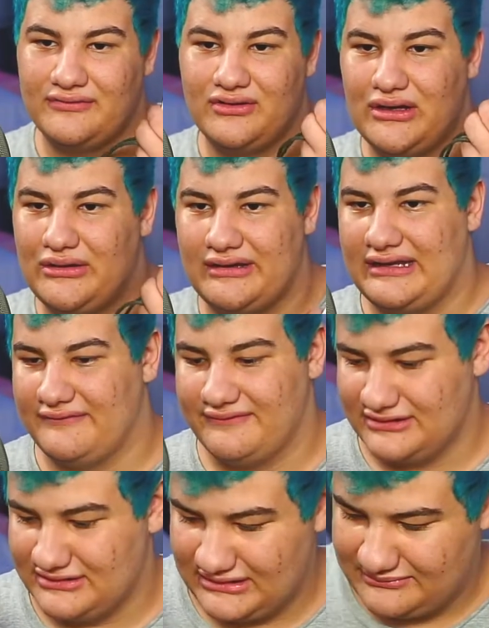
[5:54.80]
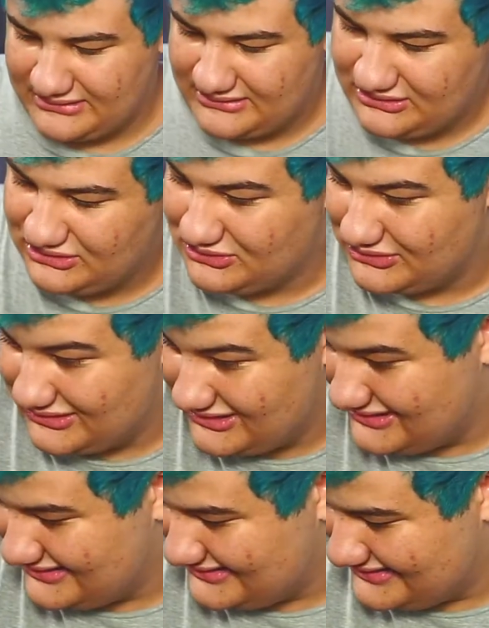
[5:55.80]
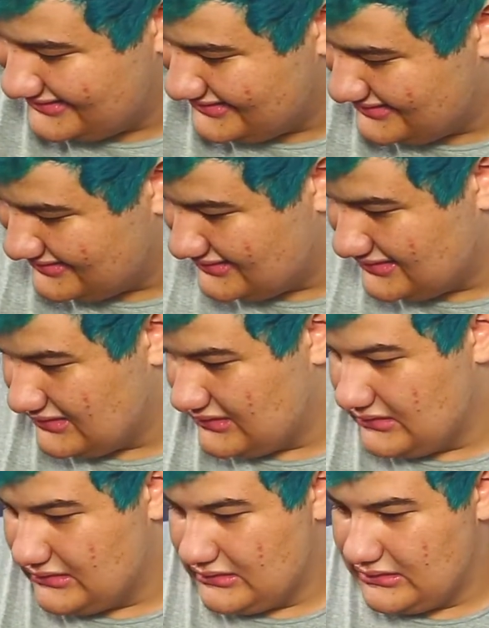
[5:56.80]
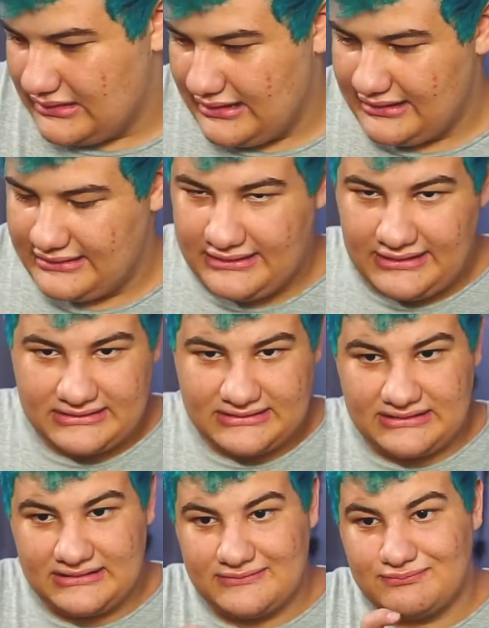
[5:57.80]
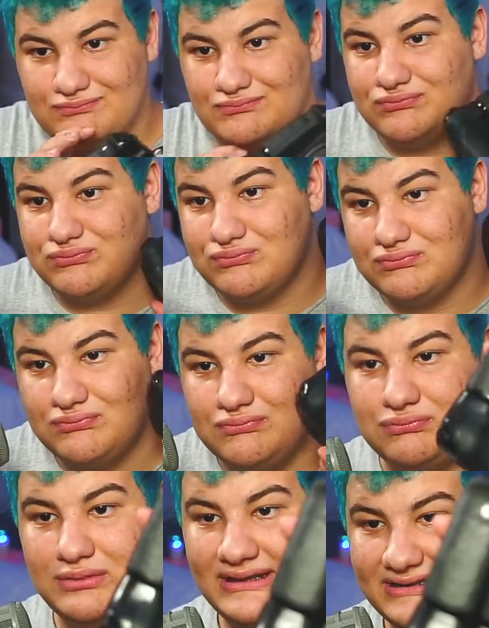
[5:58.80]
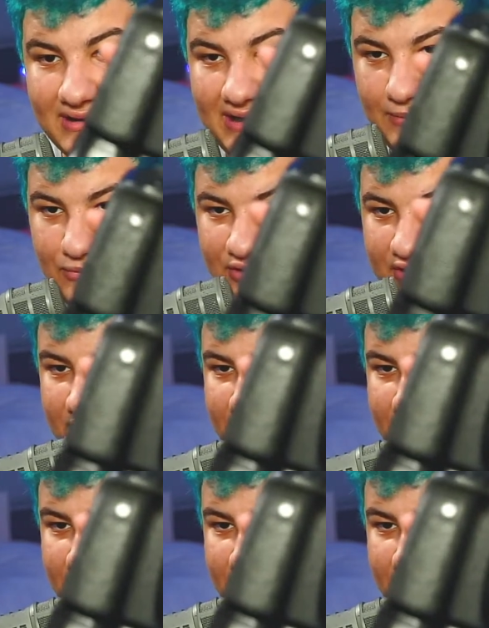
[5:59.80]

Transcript: know how I have this thing, but sure. And this camera here,